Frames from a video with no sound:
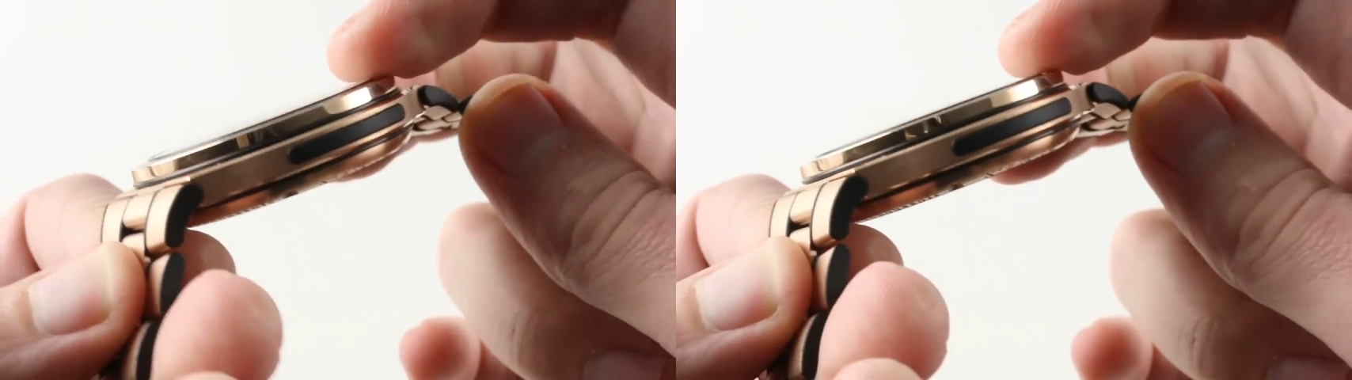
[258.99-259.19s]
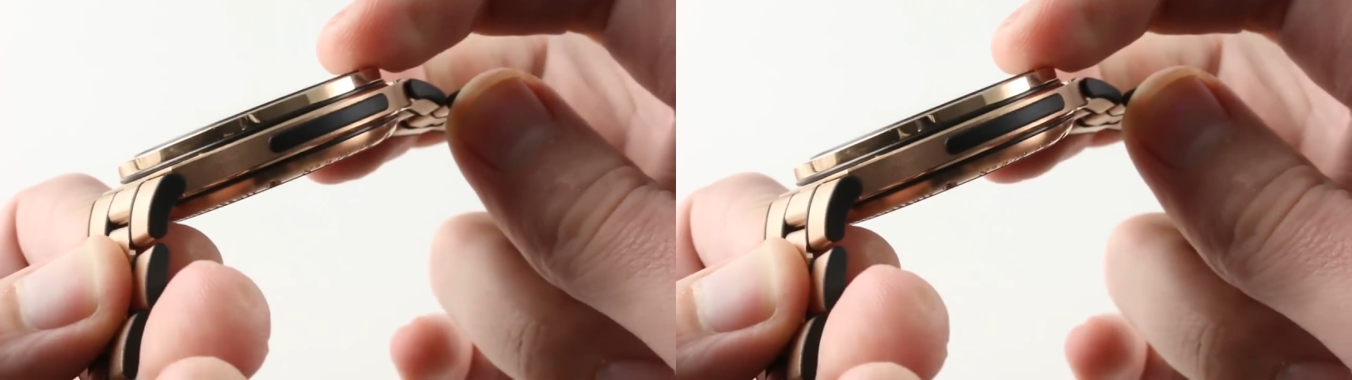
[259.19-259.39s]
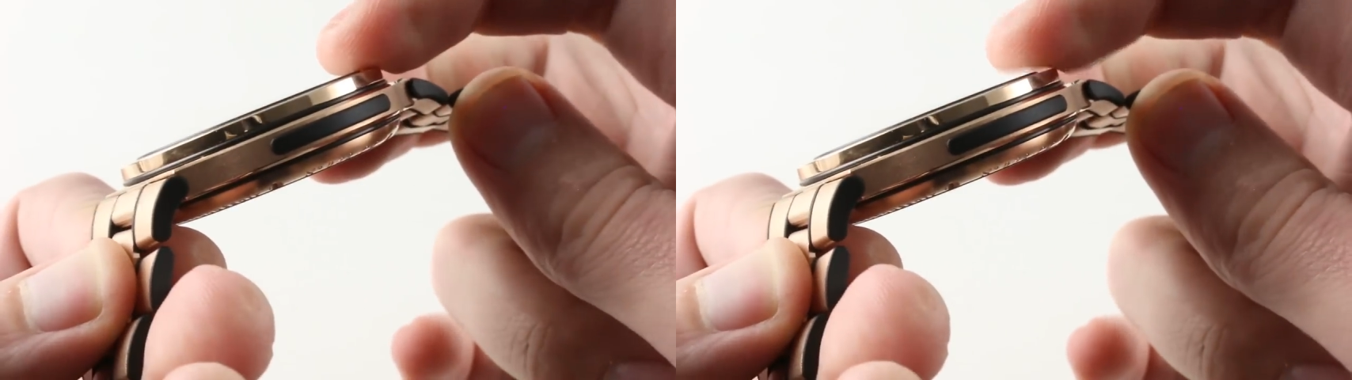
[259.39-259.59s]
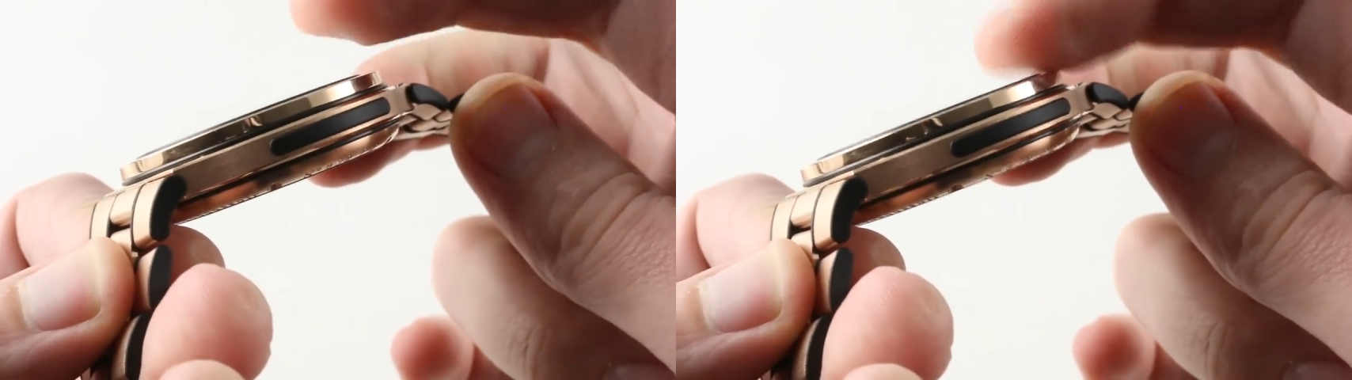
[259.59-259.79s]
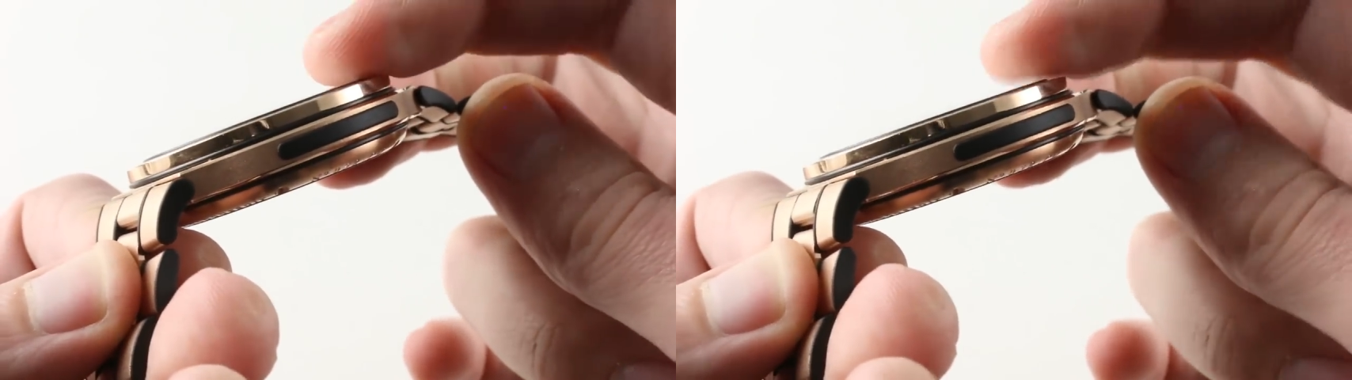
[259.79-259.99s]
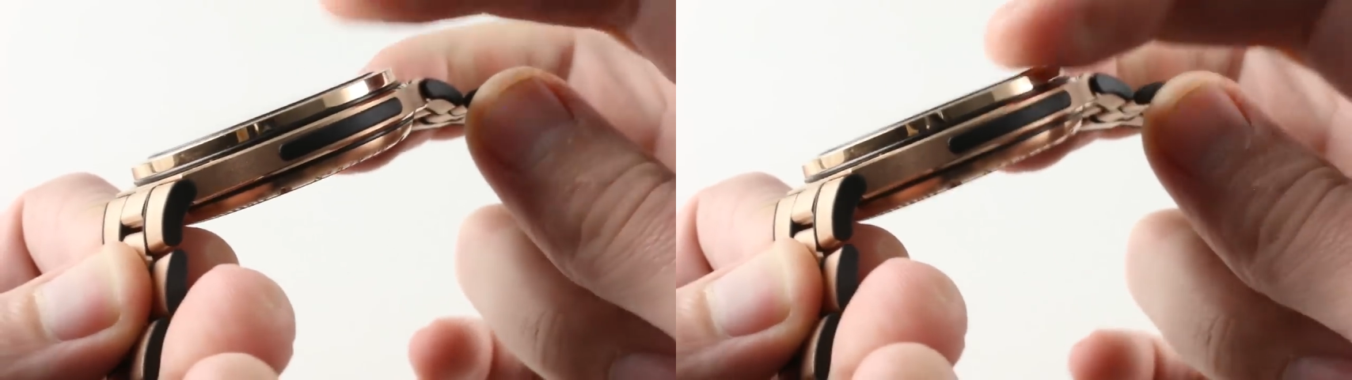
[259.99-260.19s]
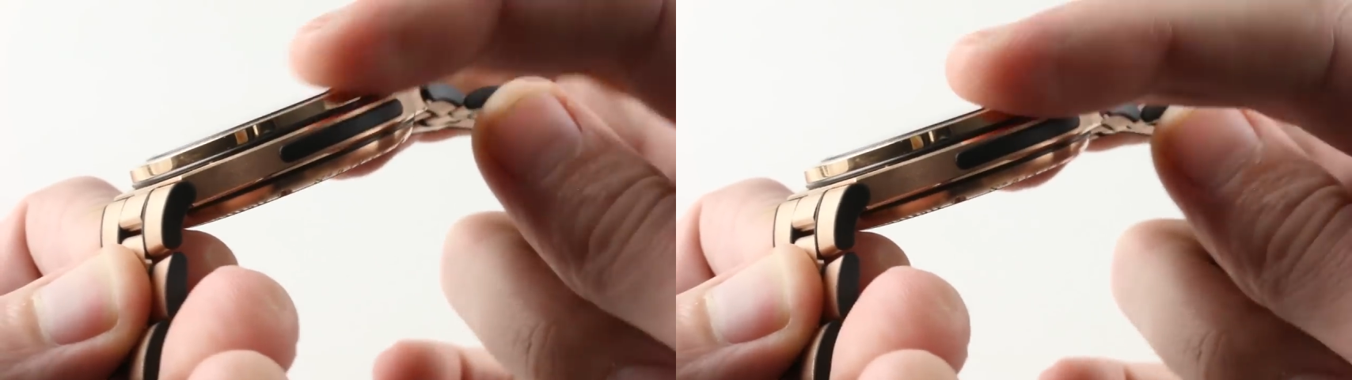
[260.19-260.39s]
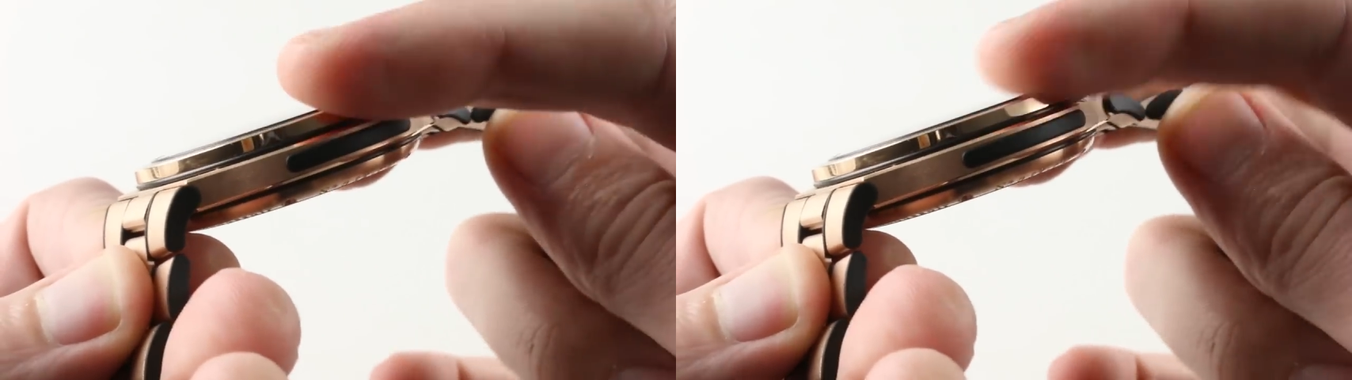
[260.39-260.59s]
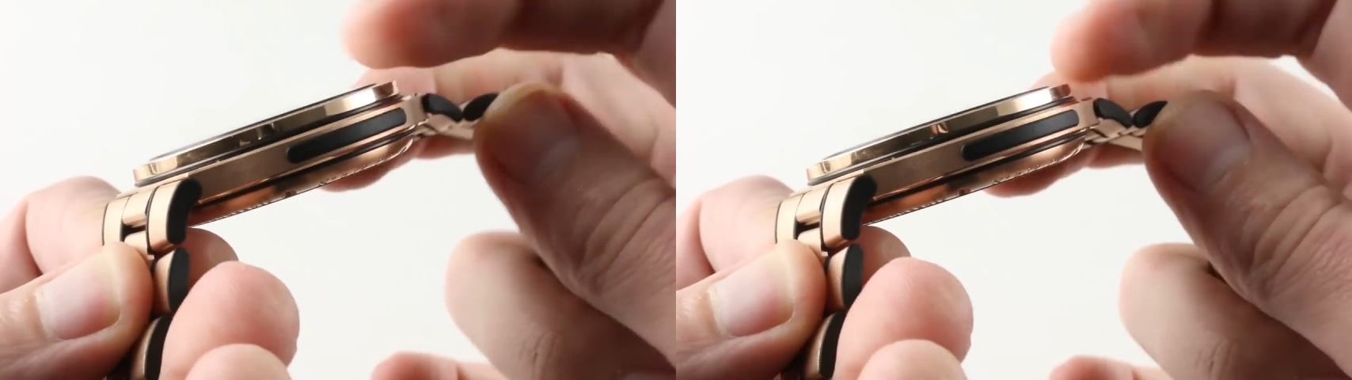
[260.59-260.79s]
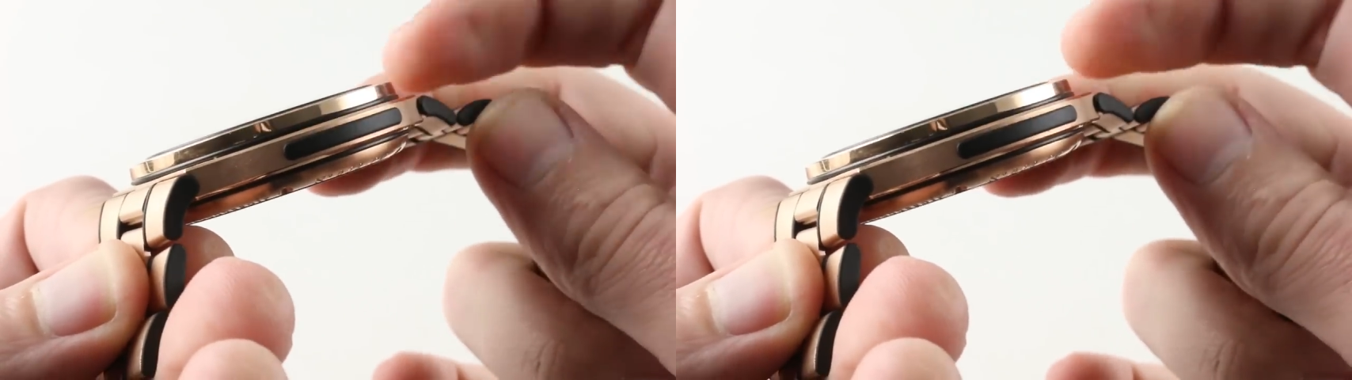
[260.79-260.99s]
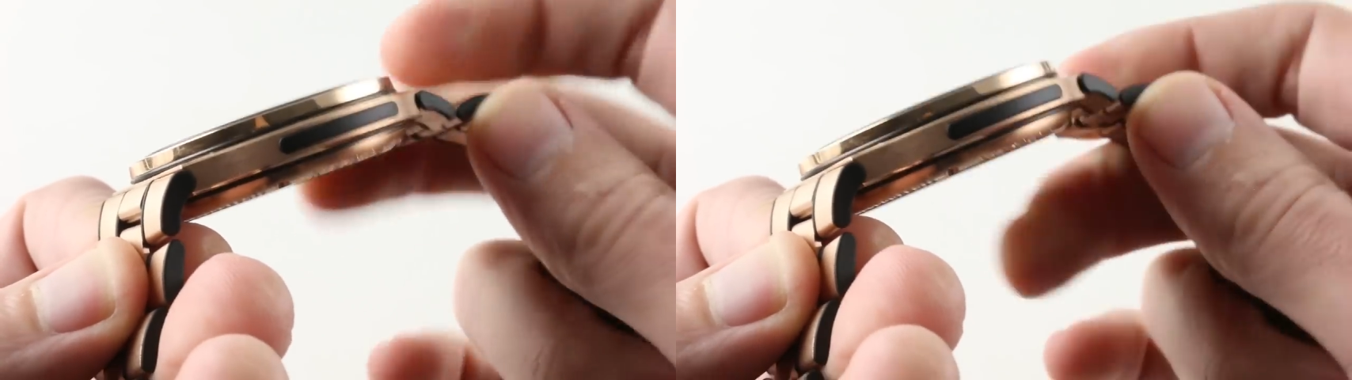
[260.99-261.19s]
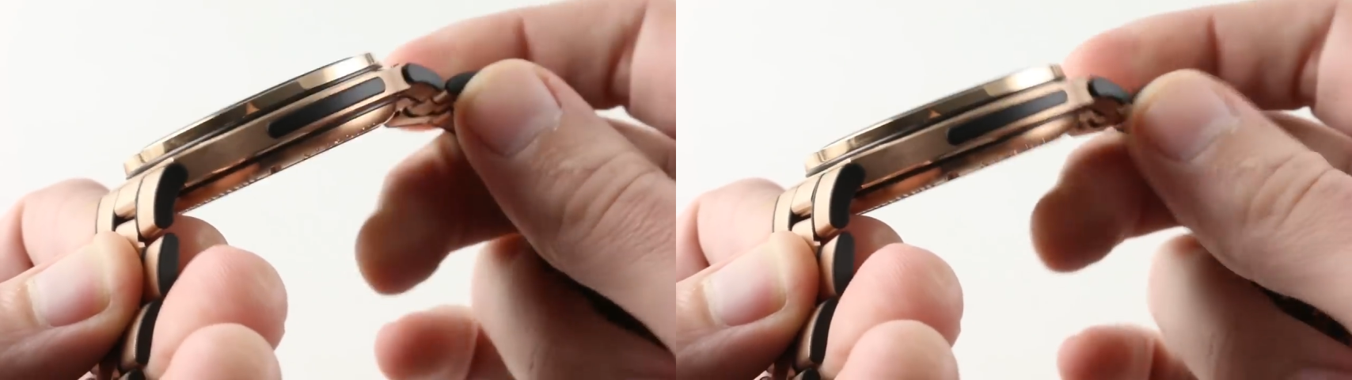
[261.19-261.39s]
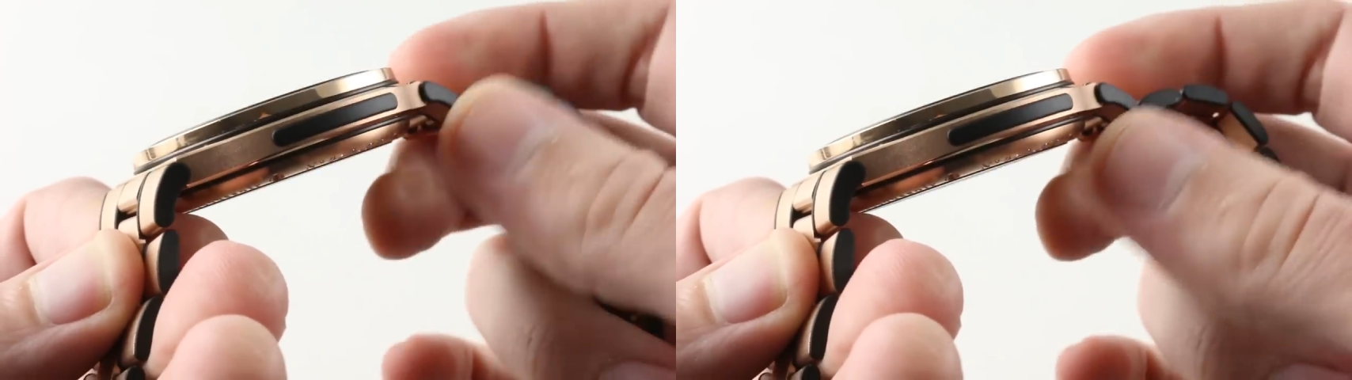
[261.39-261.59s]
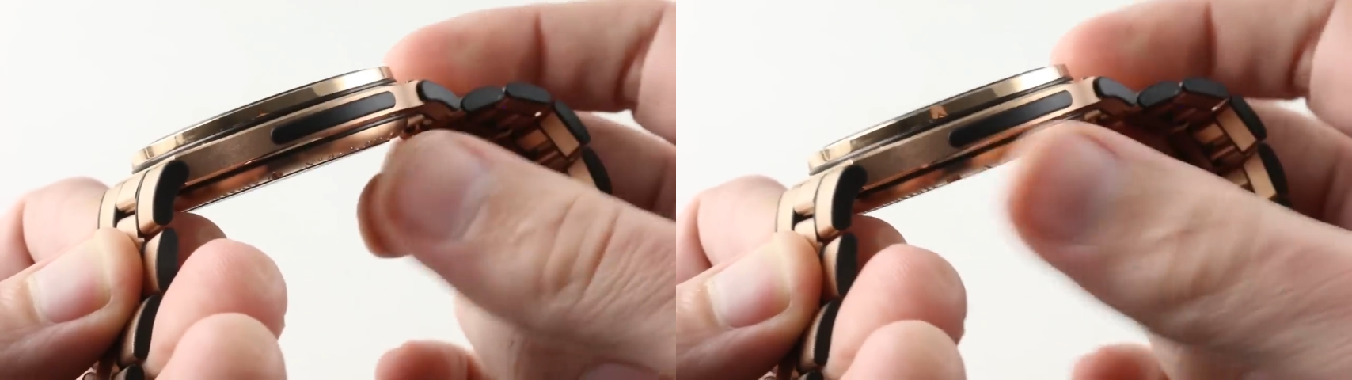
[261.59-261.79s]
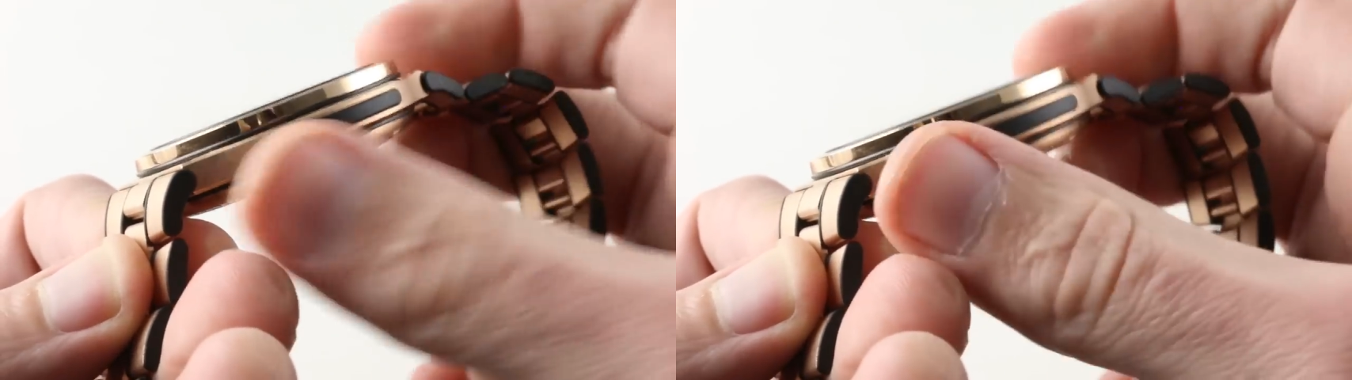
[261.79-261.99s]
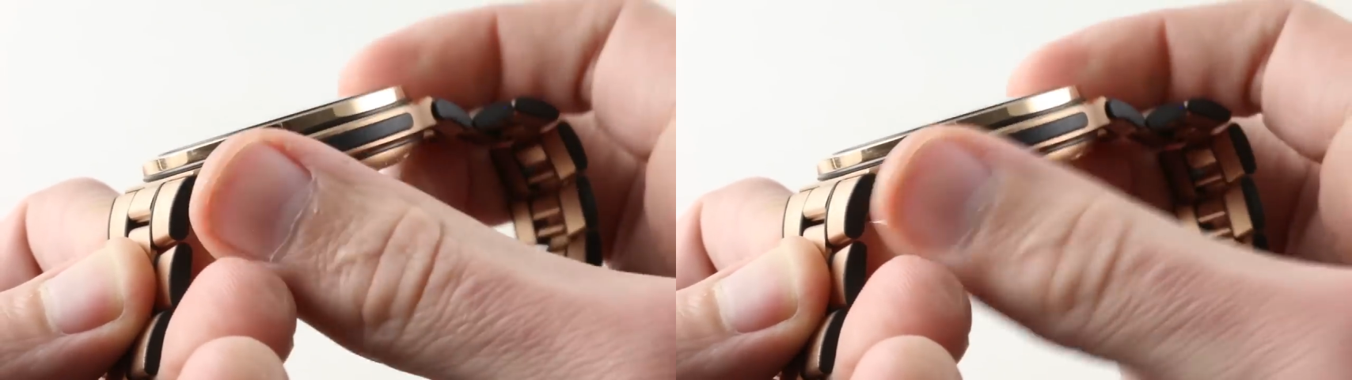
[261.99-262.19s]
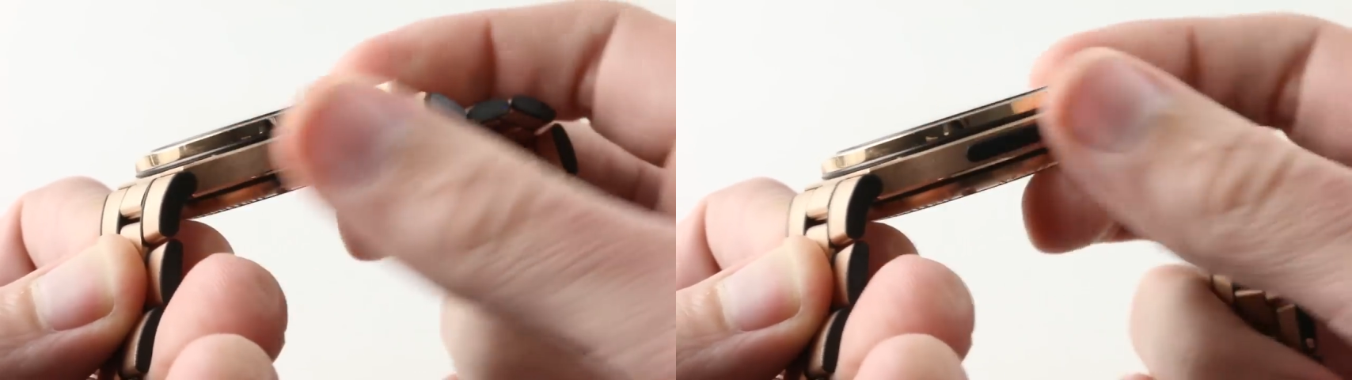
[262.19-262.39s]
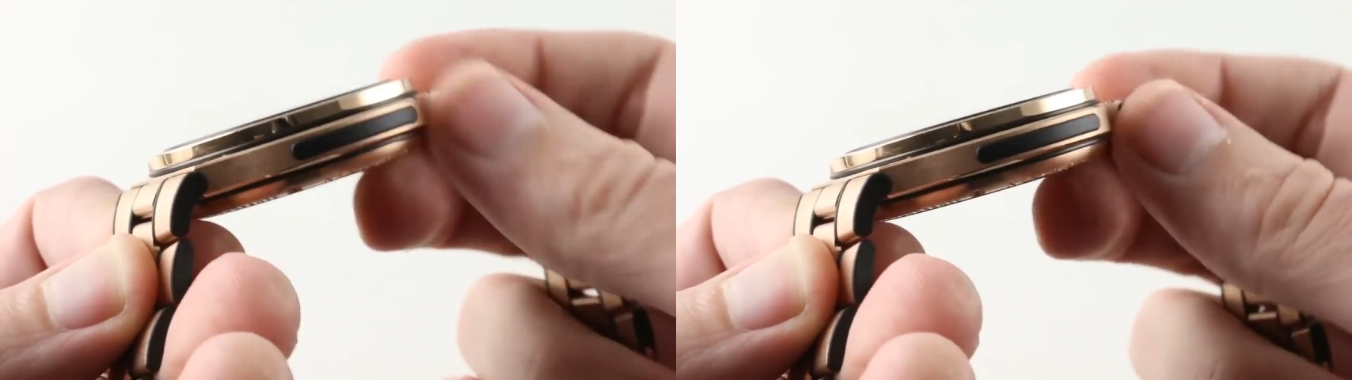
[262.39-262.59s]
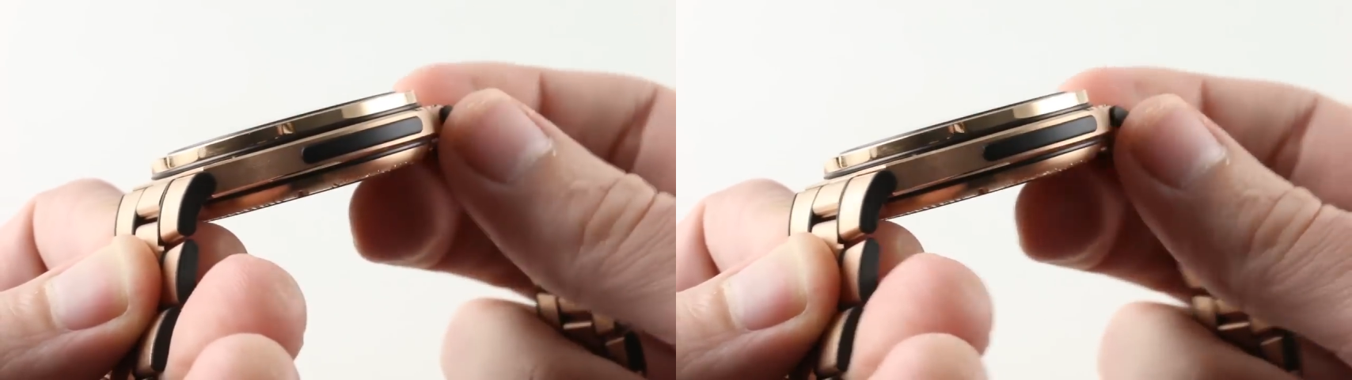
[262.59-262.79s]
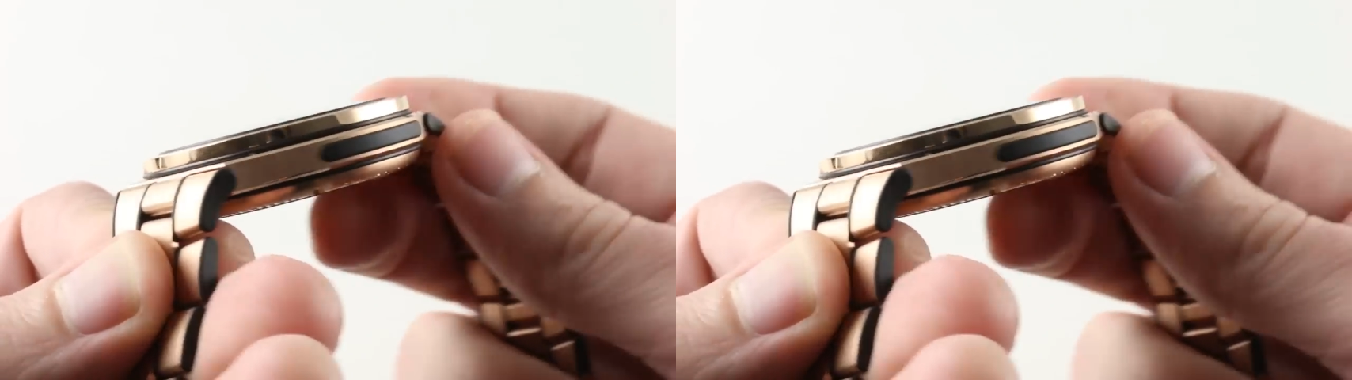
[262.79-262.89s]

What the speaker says: (no speaker visible)